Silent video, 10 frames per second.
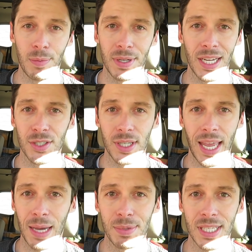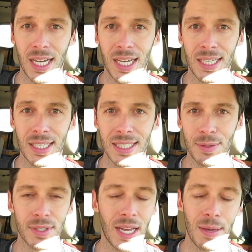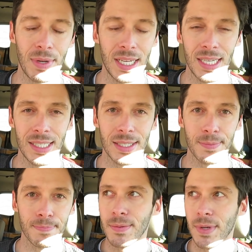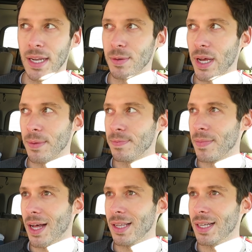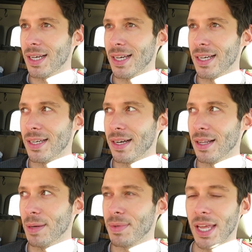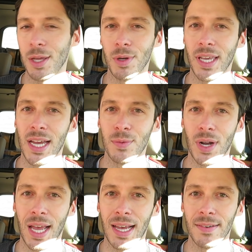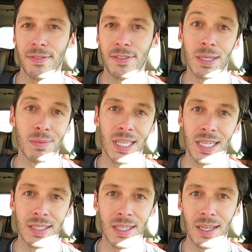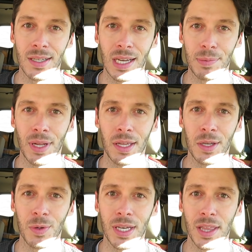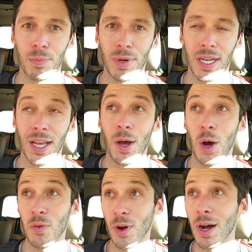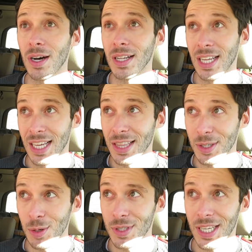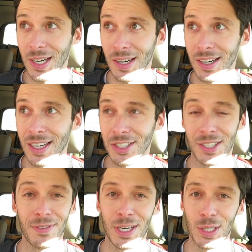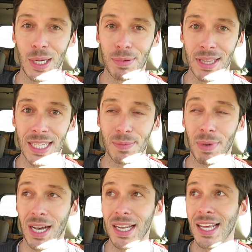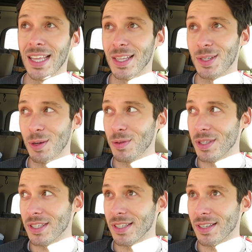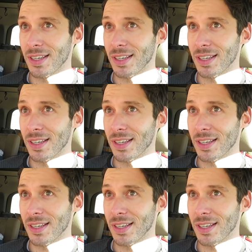potential campsite, and see what time it is. And anyway, I'll update you again when I have something to update you with. But overall, the dunes here, just to finish up in this spot, the dunes